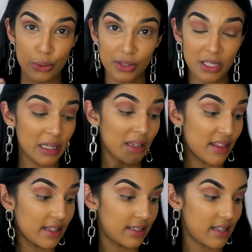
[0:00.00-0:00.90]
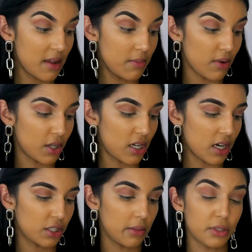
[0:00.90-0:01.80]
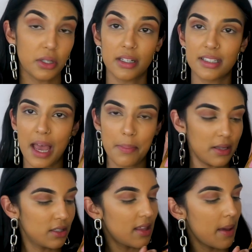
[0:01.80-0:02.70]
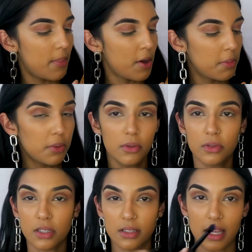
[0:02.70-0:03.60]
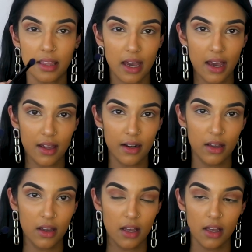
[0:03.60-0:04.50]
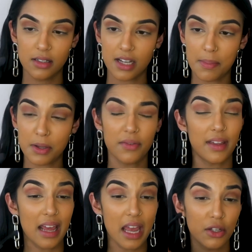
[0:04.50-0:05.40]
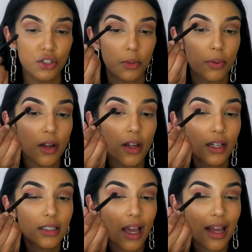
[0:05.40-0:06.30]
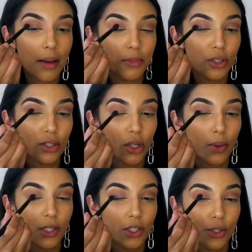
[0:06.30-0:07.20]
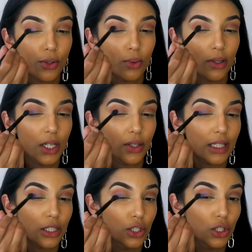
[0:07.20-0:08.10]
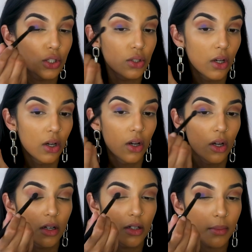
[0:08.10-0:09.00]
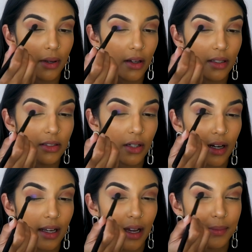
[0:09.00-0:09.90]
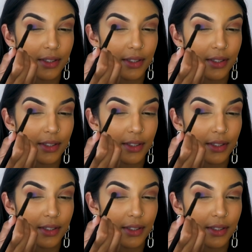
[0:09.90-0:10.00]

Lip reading: using the same brush, actually, I'm just gonna tap into that purple, just like that. Tapping off that extra product, and I'm just going to literally, oh my God, sorry,